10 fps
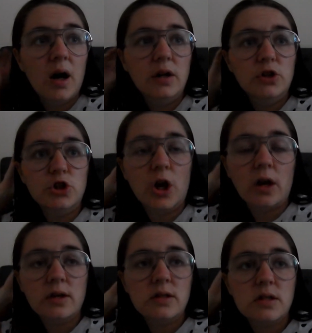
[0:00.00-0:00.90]
and
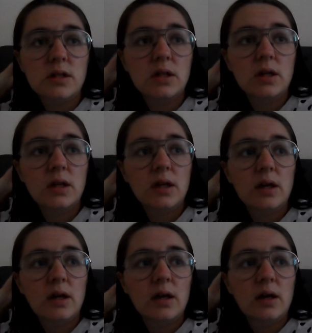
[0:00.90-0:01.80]
just
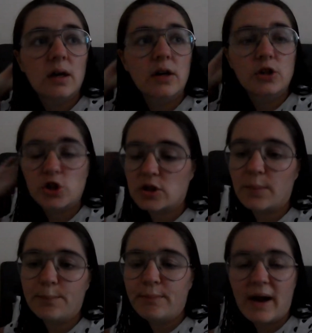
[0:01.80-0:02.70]

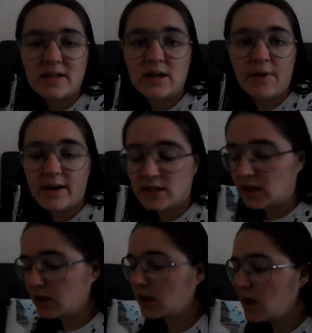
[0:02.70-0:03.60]
a massive
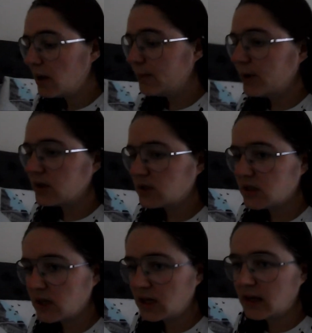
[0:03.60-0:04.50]
headache. But
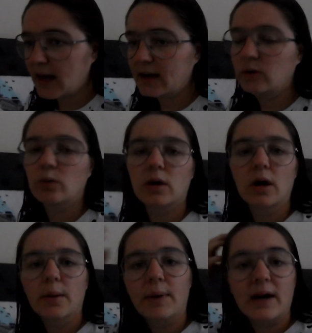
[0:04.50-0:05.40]
today now,
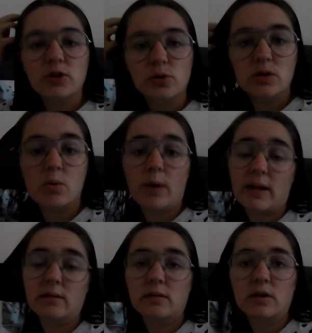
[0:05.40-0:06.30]
as you can look,
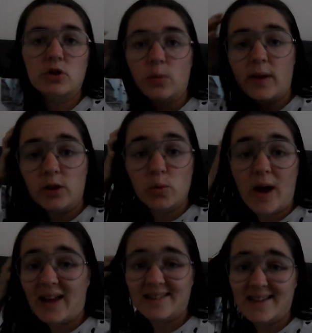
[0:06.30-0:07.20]
well, I don't know whether
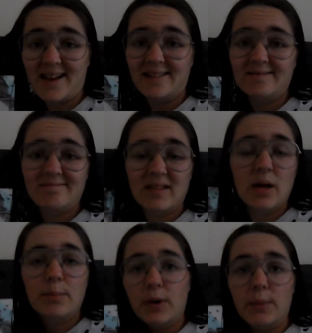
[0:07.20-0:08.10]
you can tell,
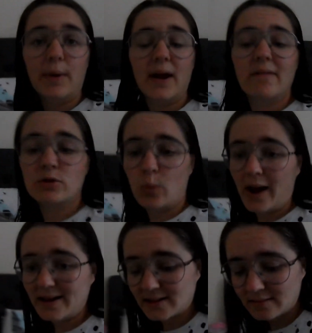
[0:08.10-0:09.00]
but my hair
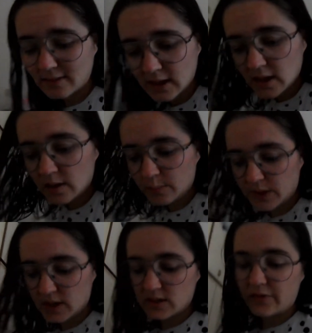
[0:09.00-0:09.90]
was wet
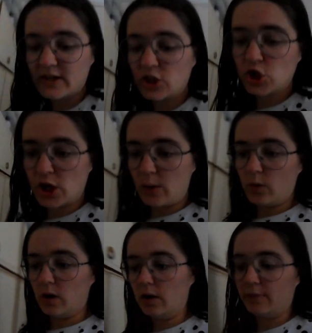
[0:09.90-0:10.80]
because I've had a
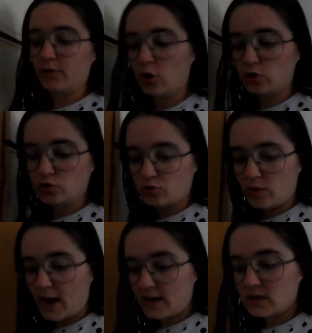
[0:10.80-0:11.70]
shower, I've gotten
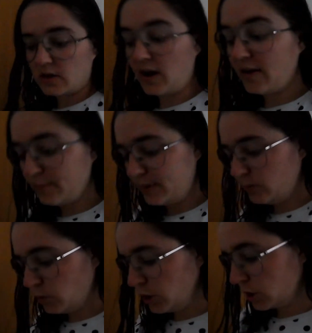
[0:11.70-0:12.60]
dressed, I have
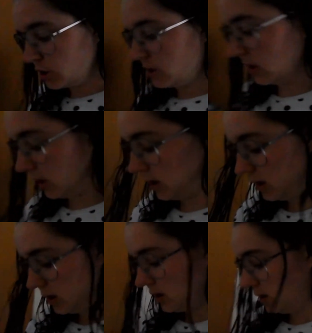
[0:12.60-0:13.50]
been in work today.